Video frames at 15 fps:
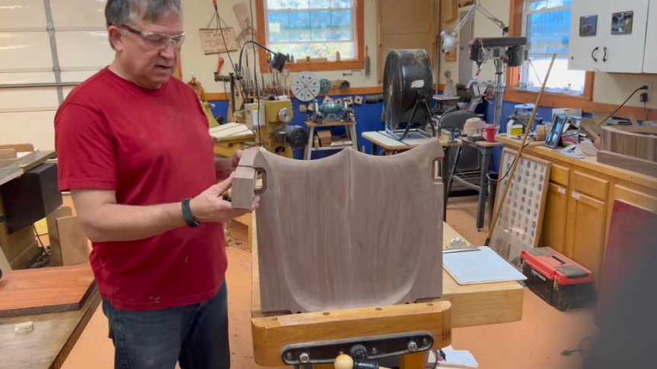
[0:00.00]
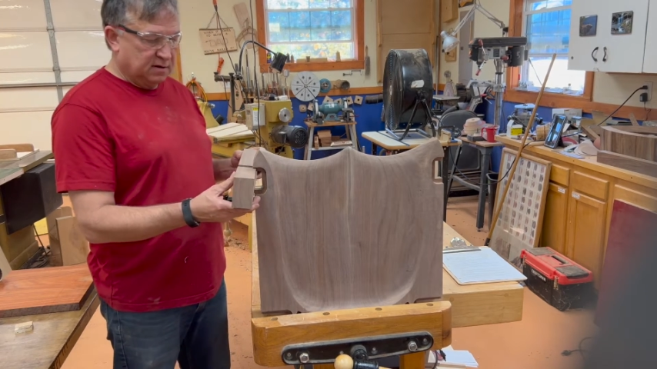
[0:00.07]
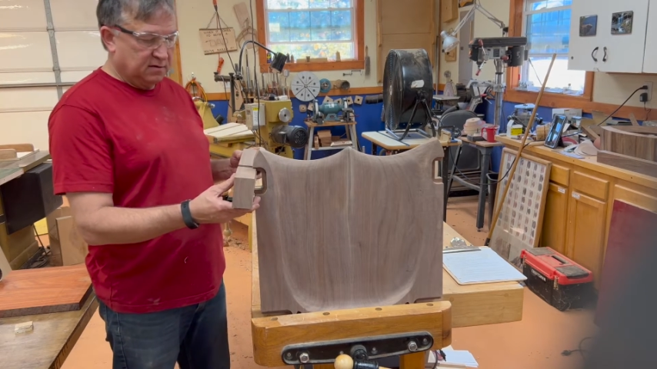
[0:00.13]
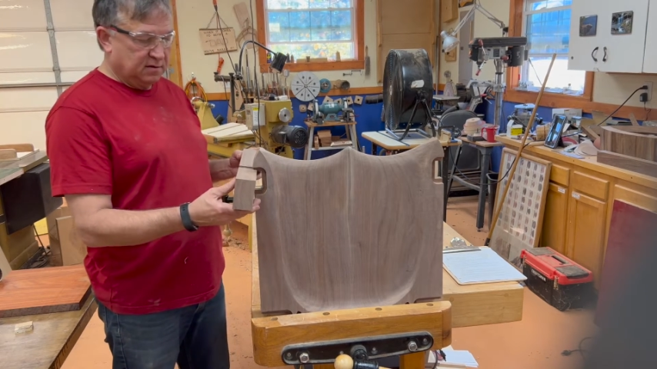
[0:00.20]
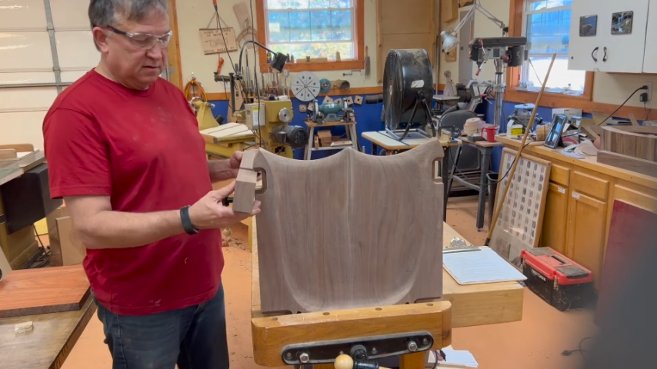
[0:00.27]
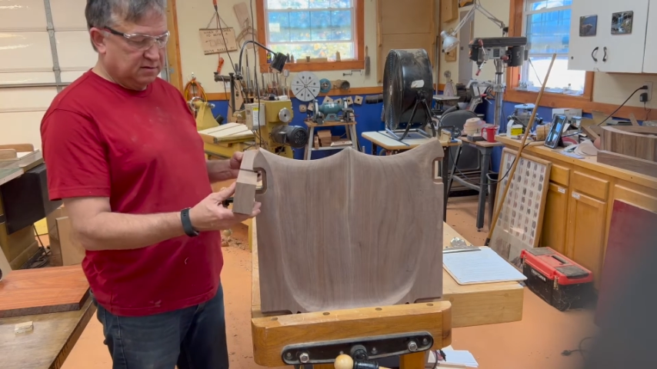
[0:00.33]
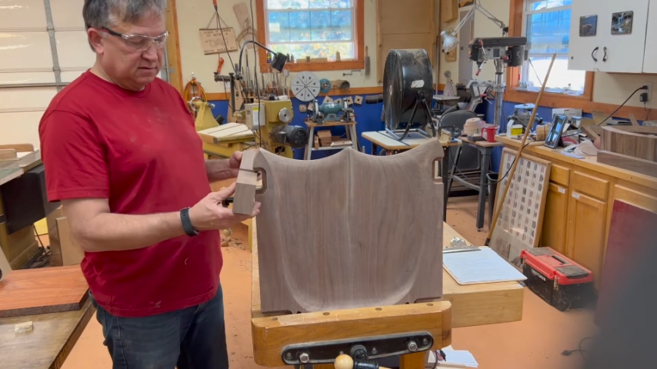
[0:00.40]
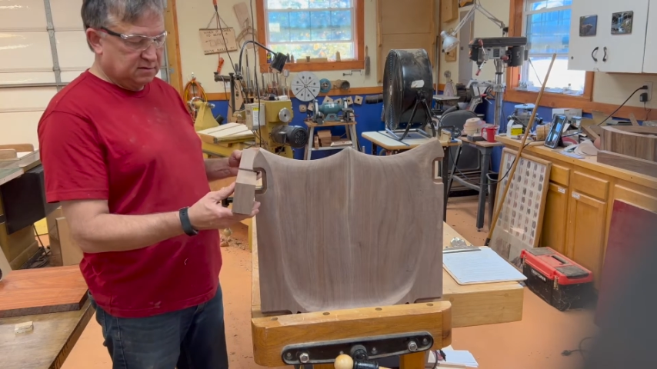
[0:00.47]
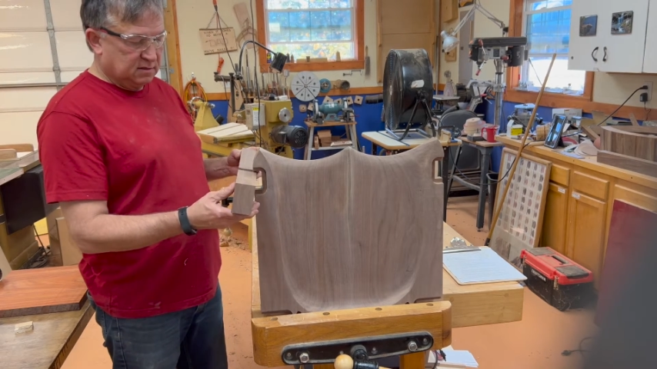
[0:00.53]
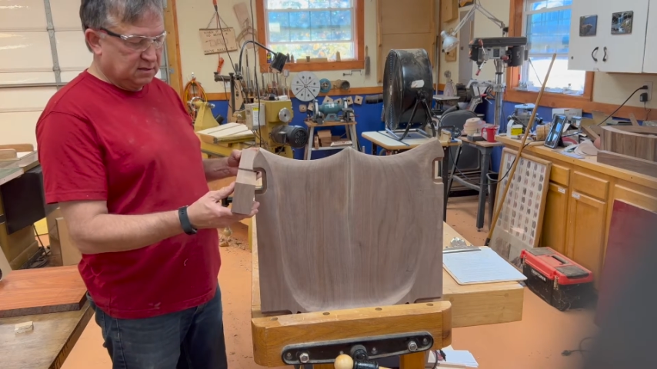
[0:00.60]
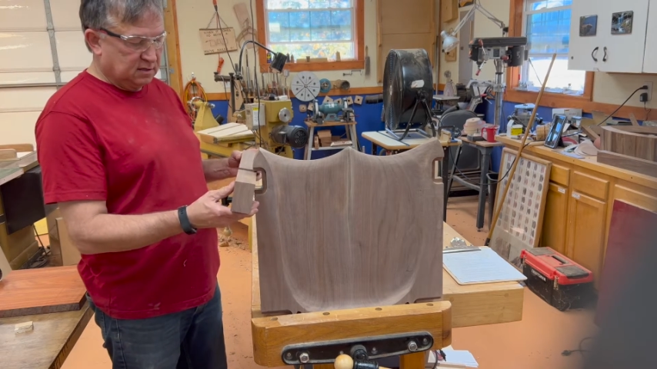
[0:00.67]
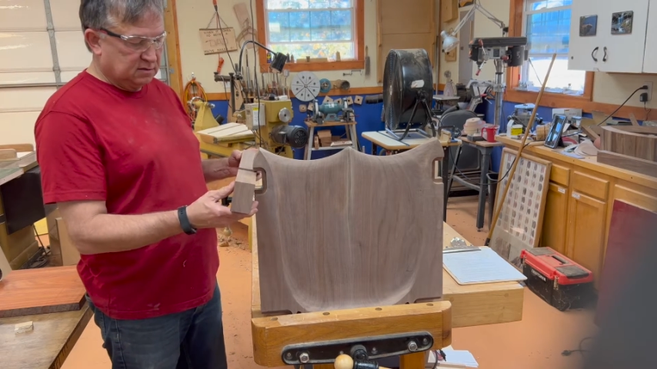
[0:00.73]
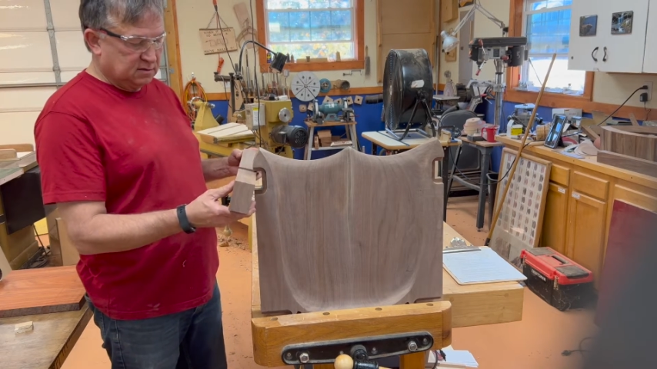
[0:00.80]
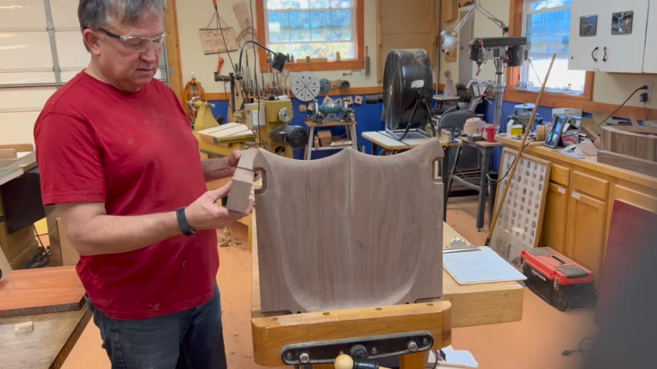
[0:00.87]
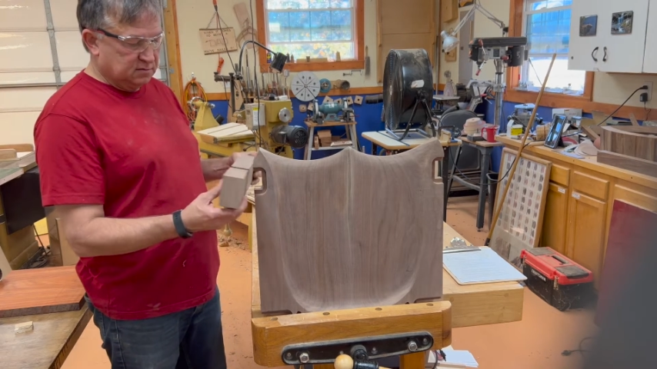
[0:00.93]
And
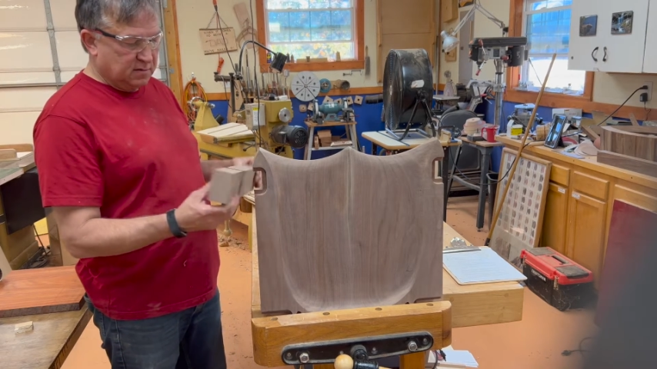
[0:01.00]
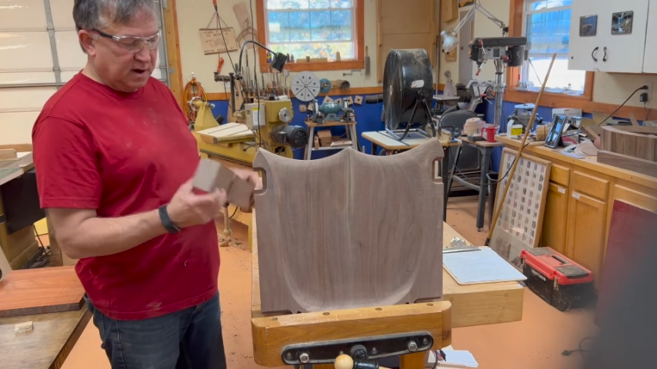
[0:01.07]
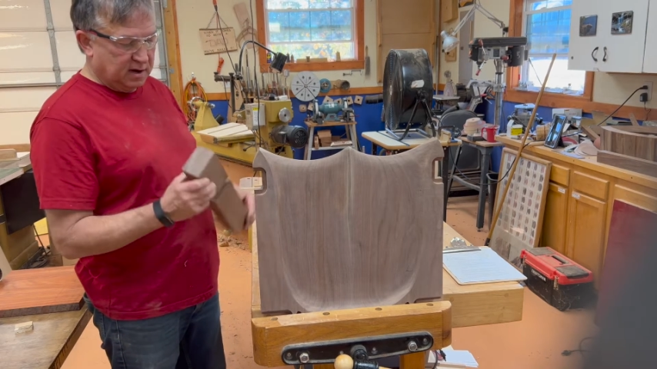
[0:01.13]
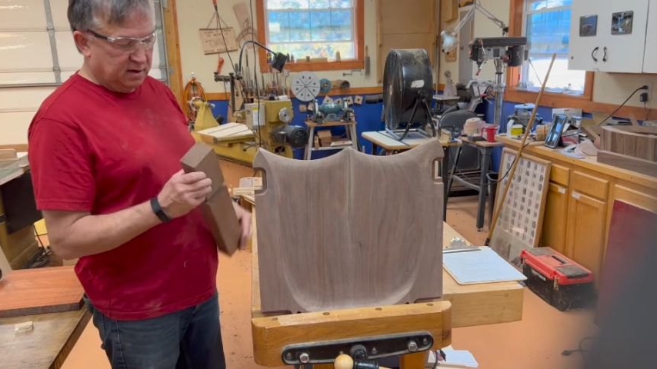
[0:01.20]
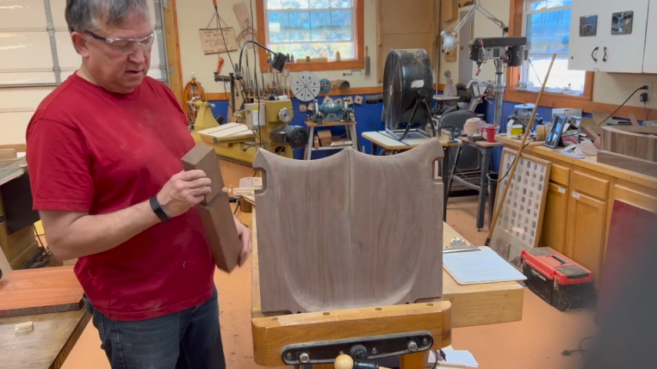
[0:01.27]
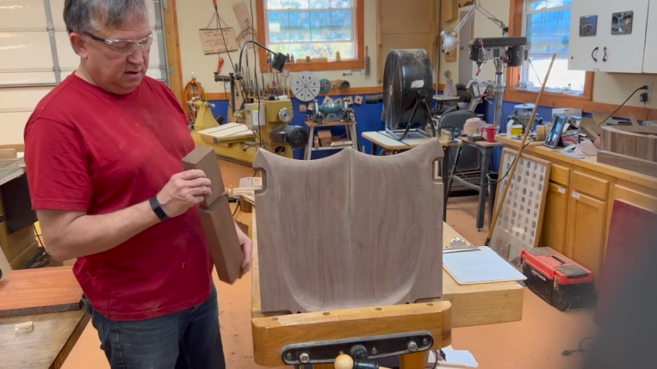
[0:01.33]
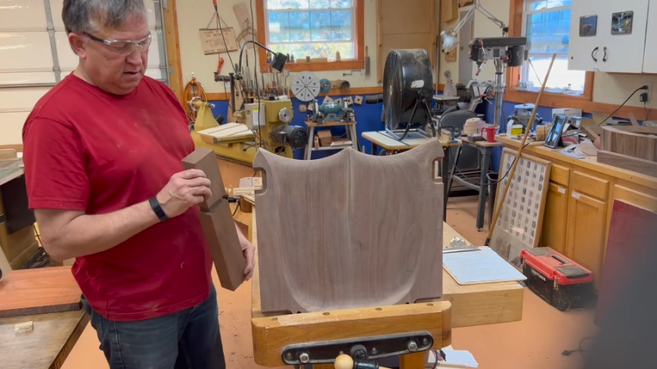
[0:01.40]
this is my